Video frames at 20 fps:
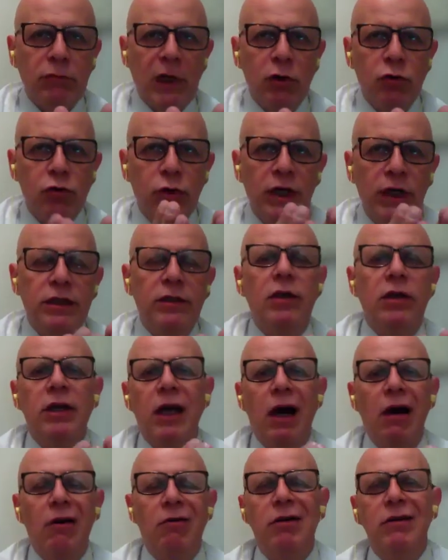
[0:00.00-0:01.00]
treaty
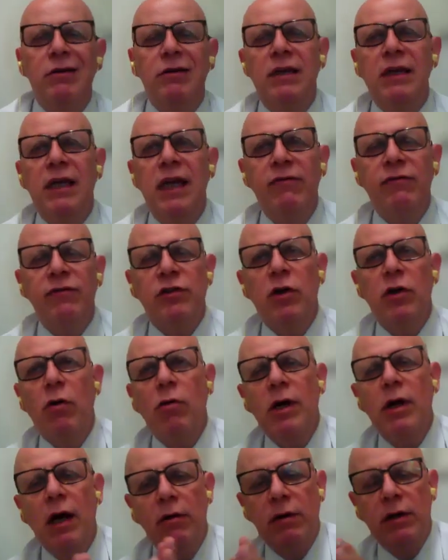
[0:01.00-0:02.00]
gives some
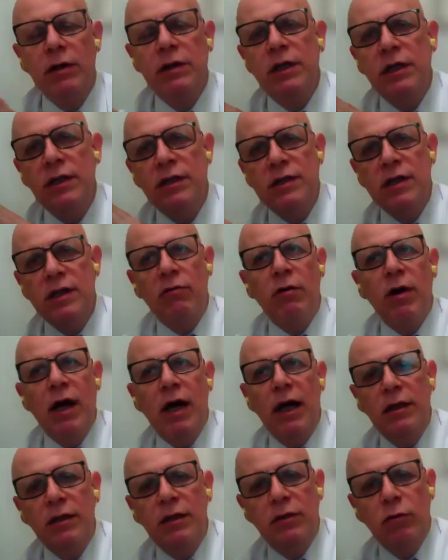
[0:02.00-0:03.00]
guarantees and
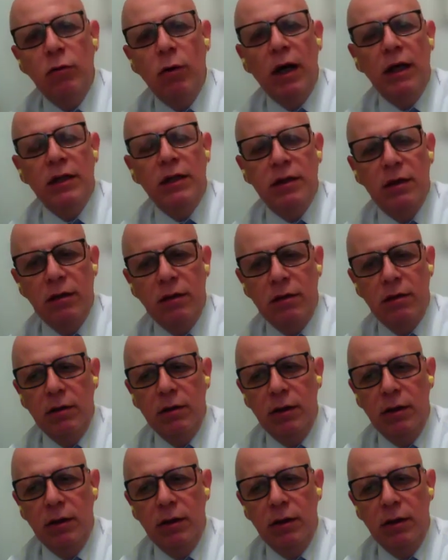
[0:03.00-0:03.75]
rights to other